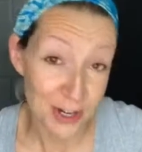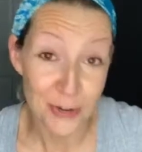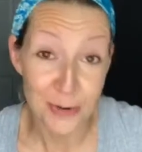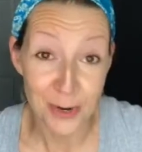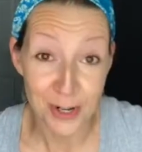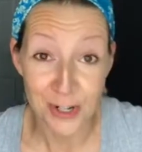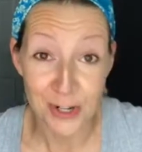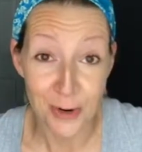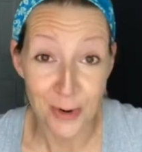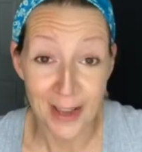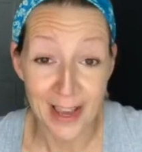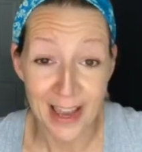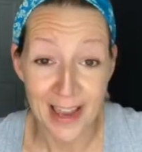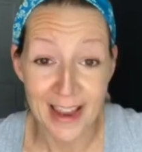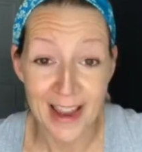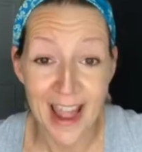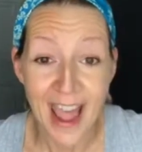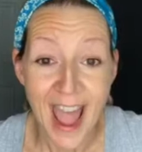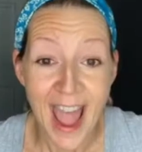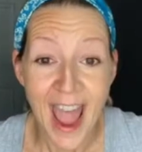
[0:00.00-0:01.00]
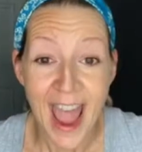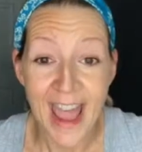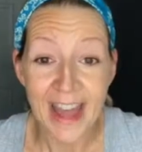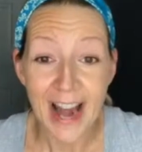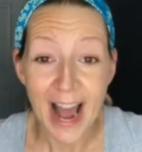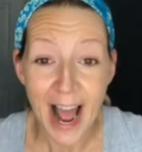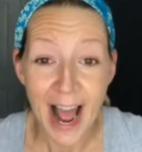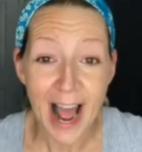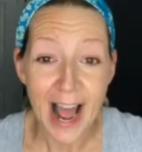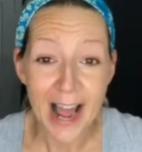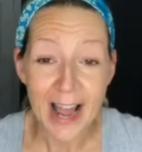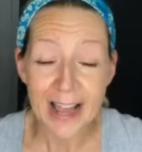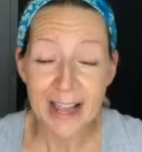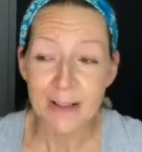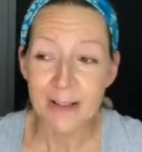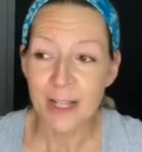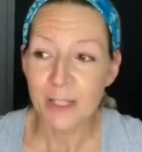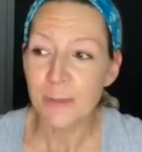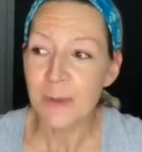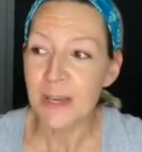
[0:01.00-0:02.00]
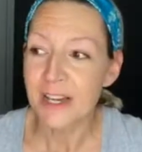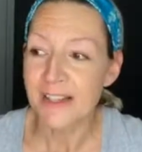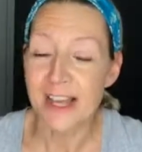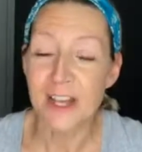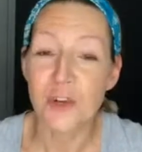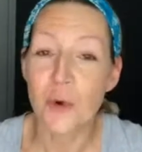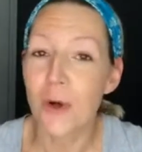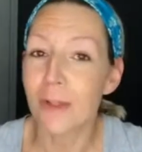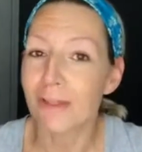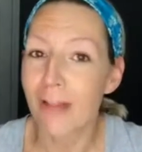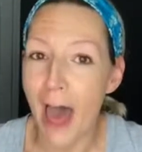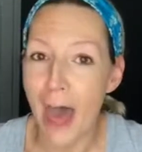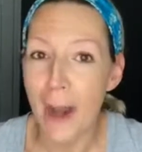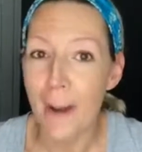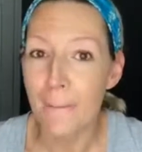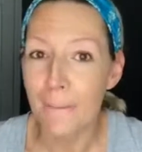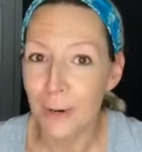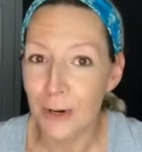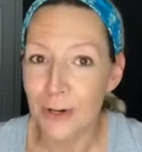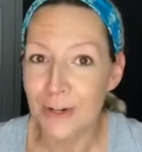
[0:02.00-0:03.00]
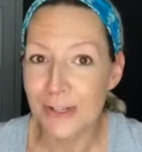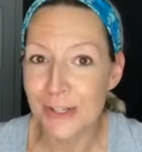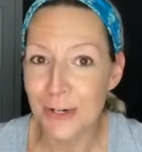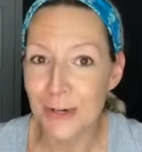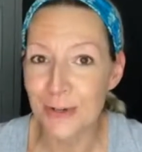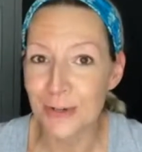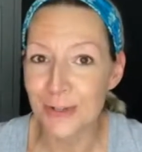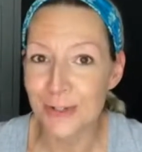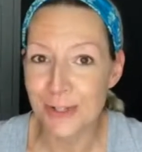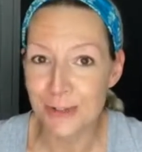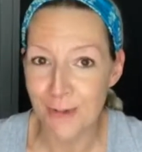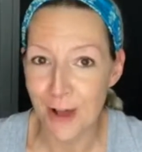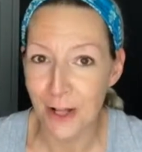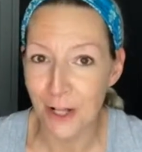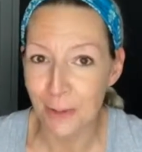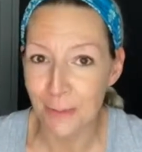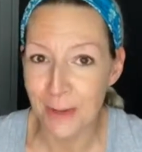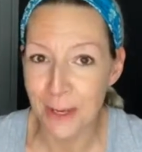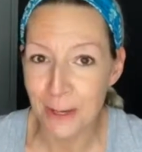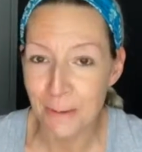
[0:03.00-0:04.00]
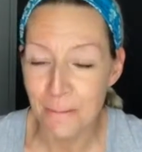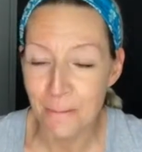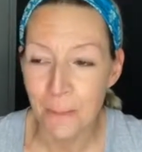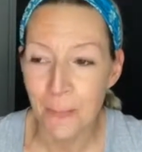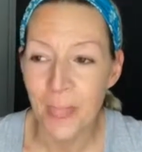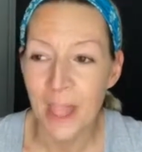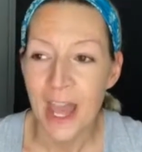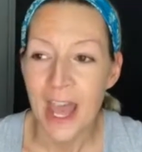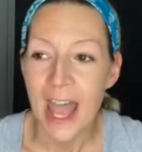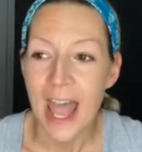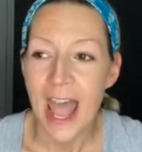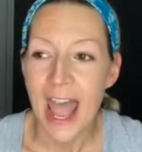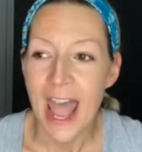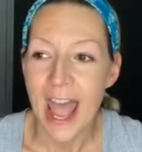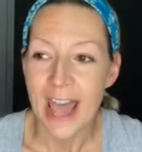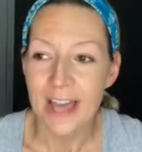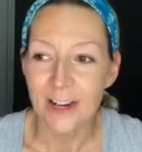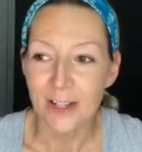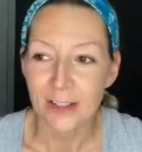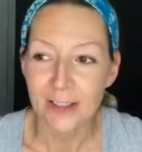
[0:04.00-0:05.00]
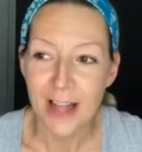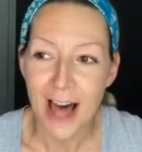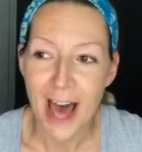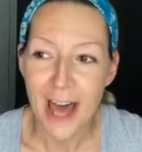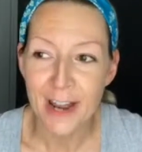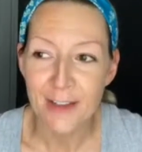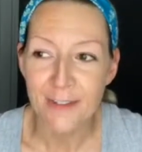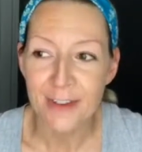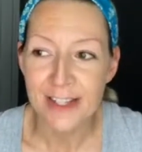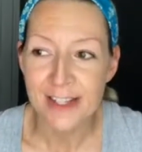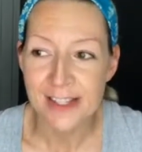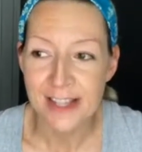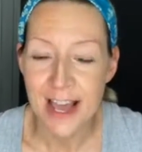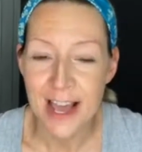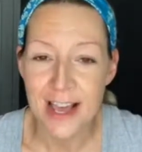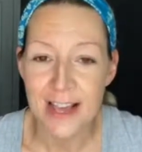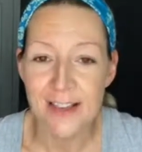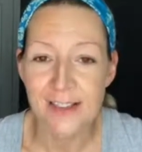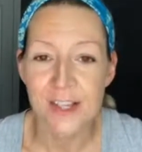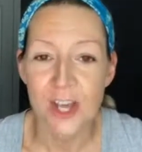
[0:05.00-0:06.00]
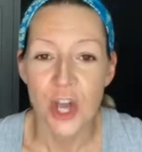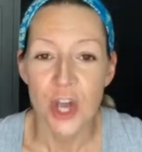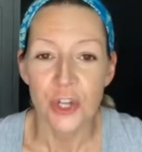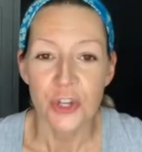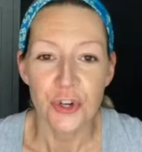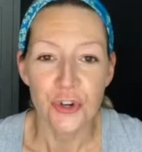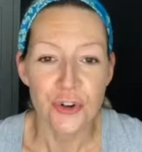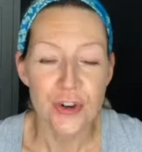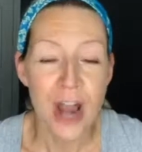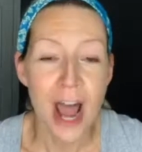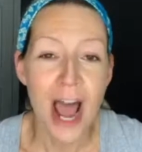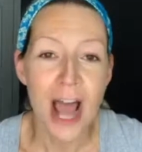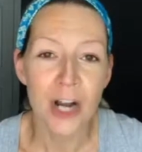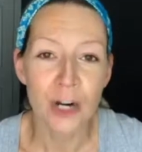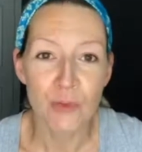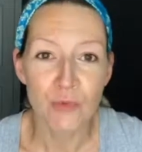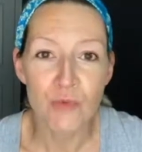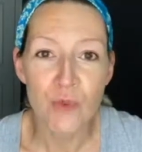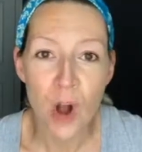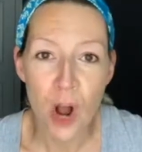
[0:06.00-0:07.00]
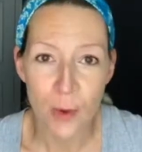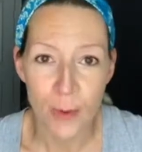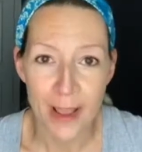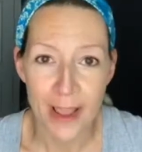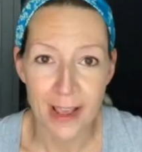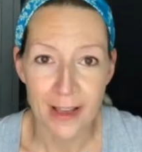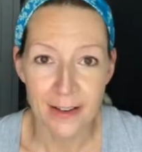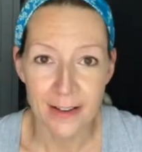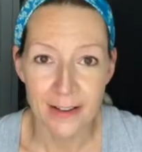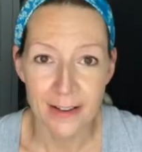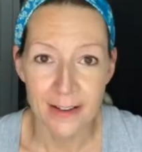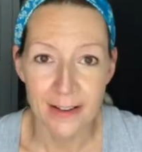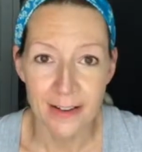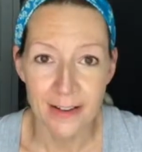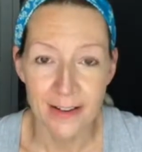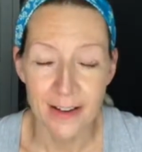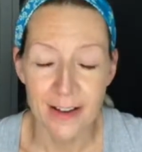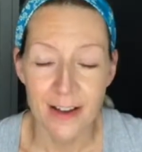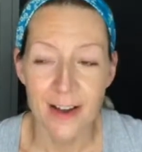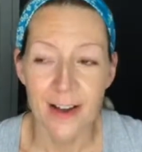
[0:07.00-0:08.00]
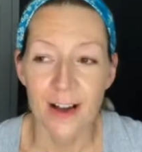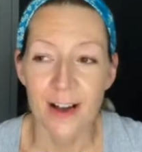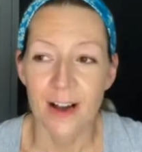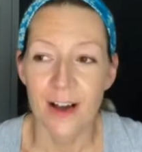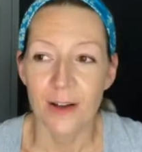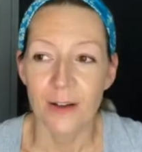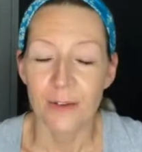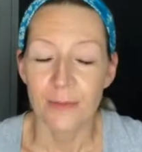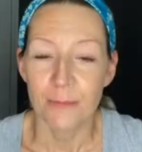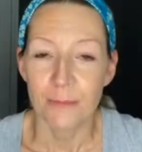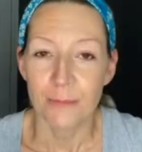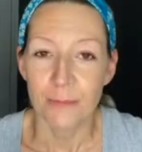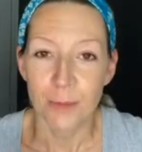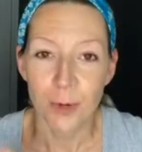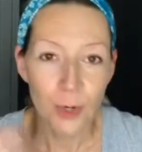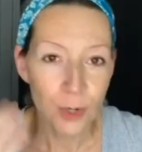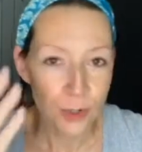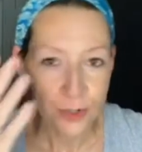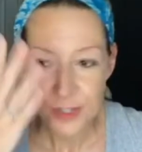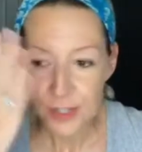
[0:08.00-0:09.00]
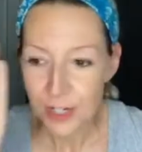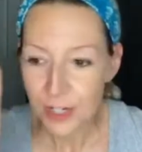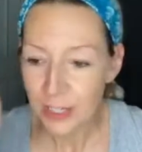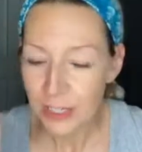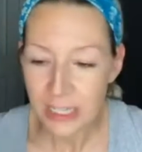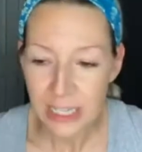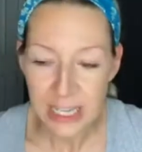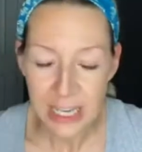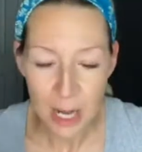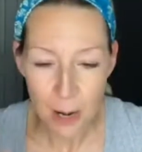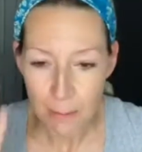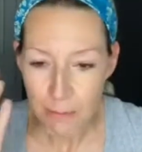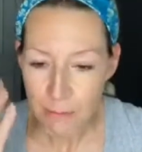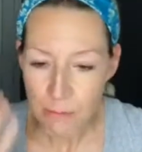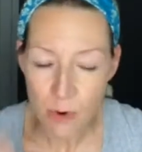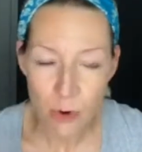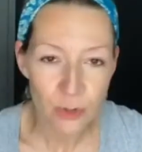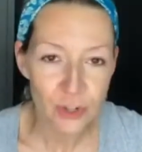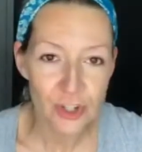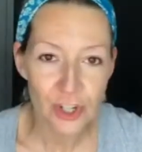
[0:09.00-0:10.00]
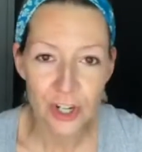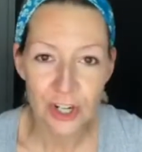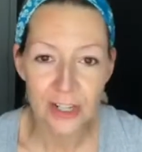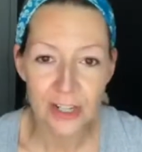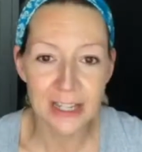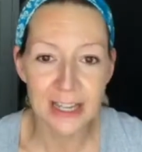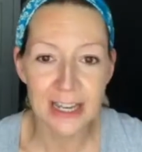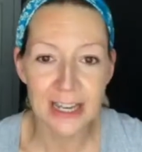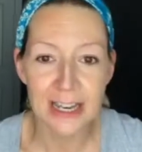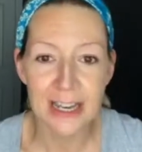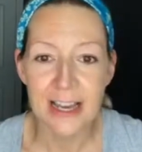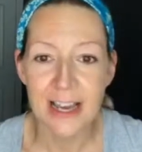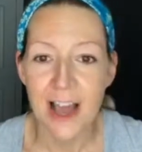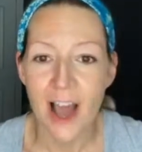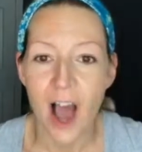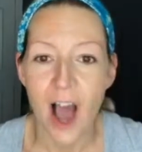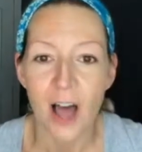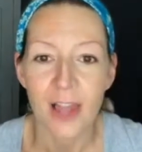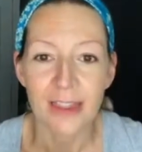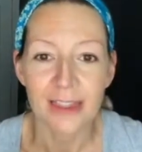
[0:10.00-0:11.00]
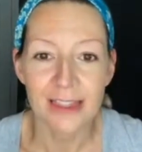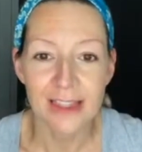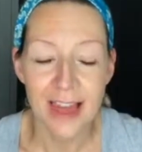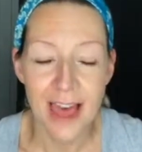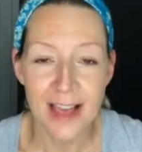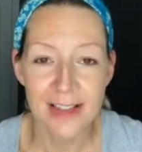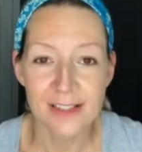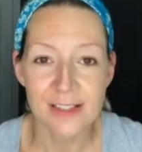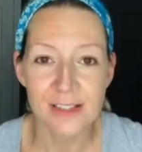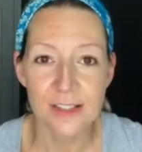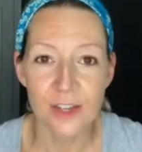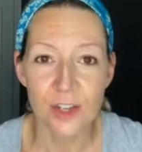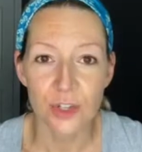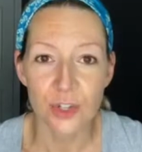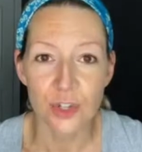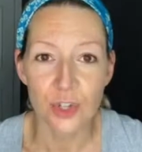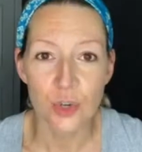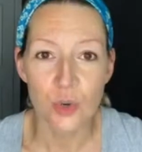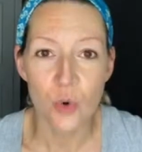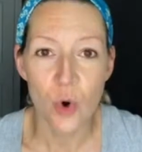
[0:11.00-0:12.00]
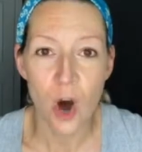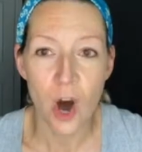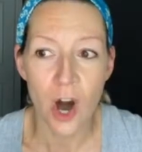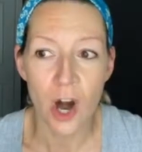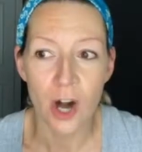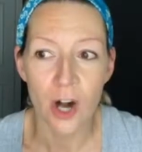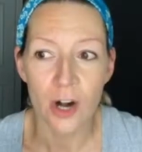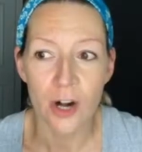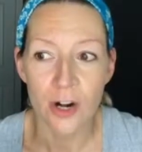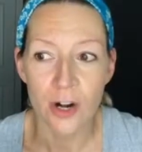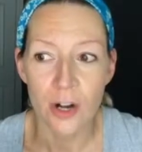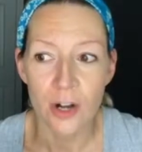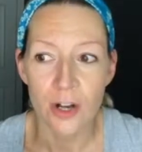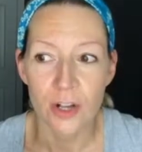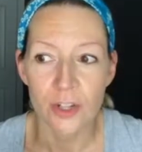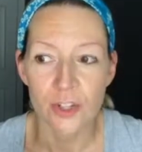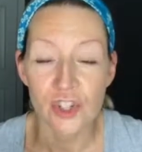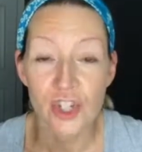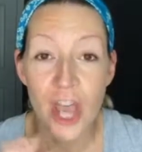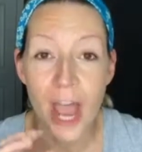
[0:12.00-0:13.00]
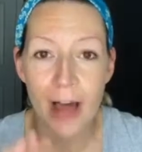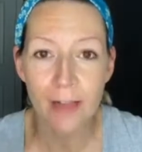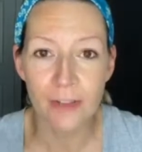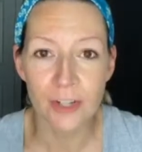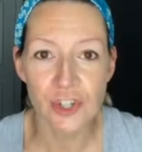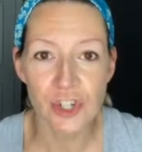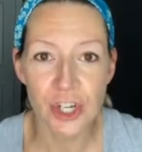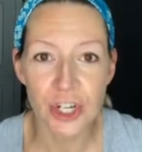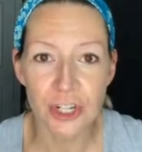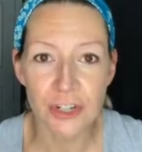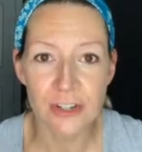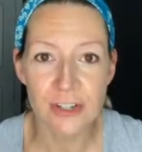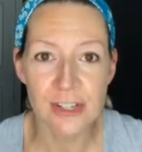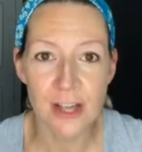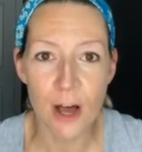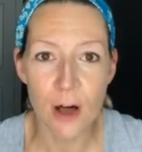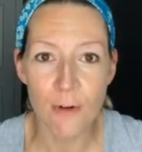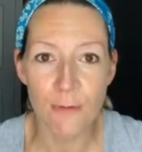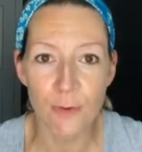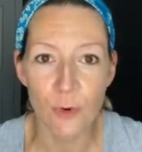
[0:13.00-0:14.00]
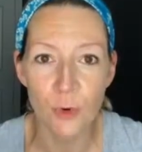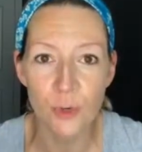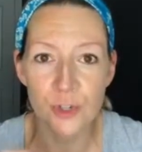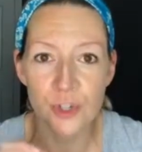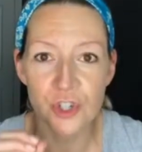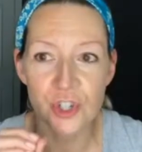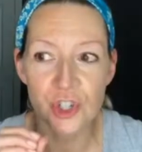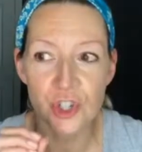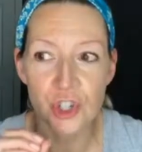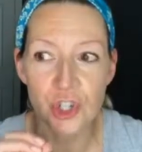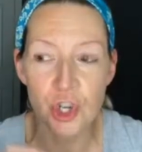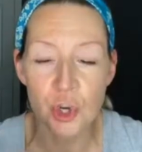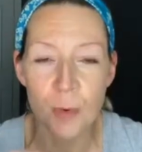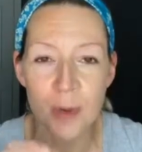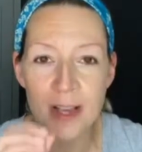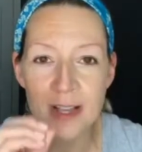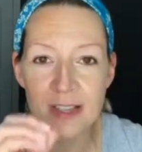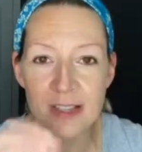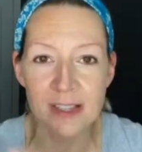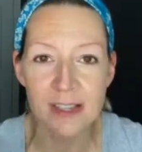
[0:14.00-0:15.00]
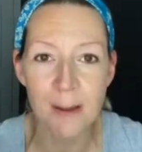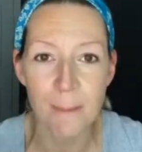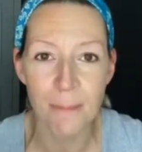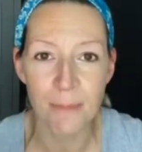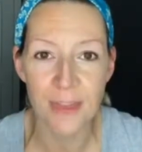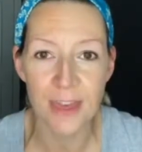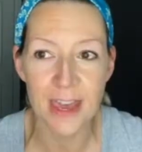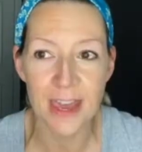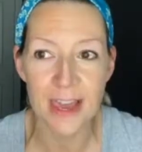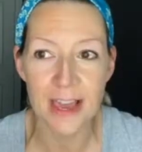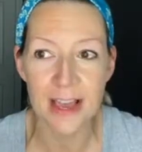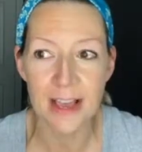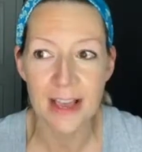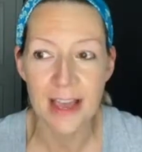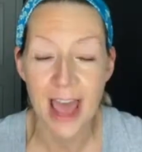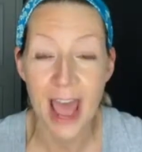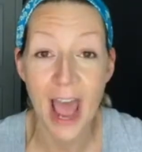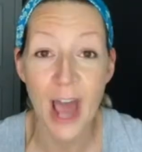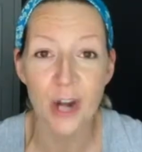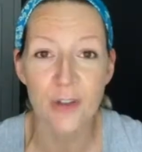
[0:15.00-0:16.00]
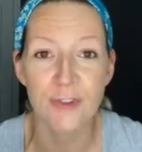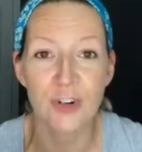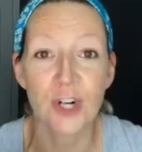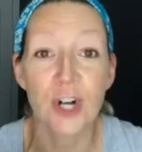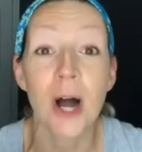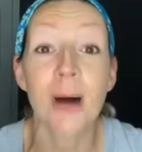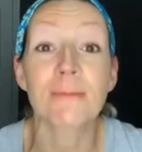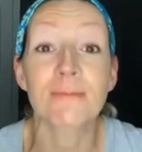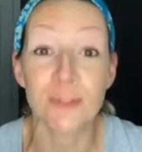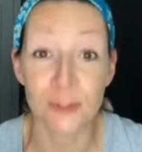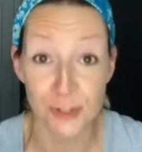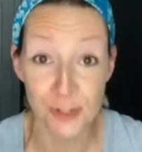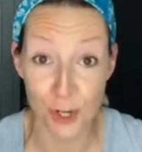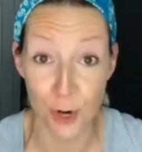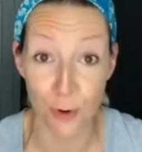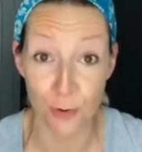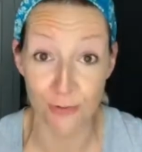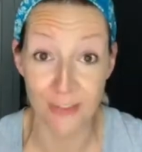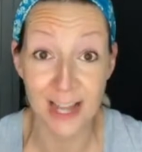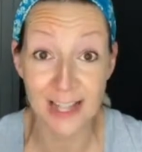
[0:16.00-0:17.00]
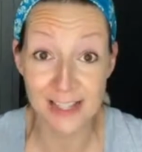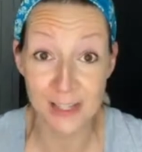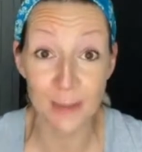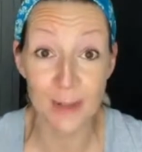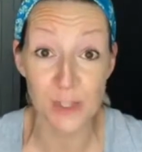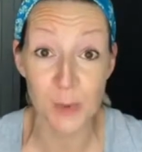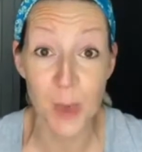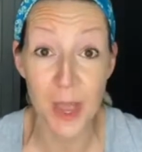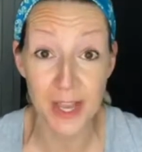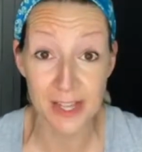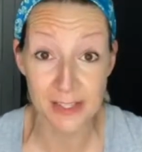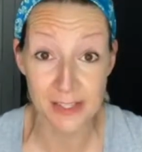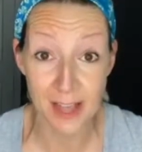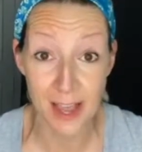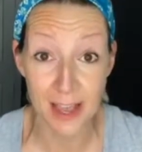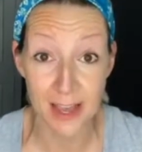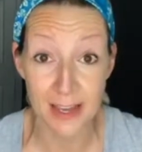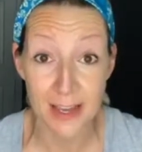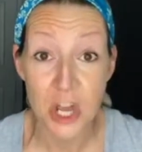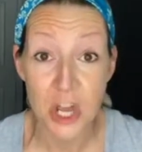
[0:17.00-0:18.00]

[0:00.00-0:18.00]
doing it. And that's because I do a lot of personal development, and a lot of it says you're not growing personally, emotionally, unless you are challenging yourself or doing something out of your comfort zone. That's the best way I could say it.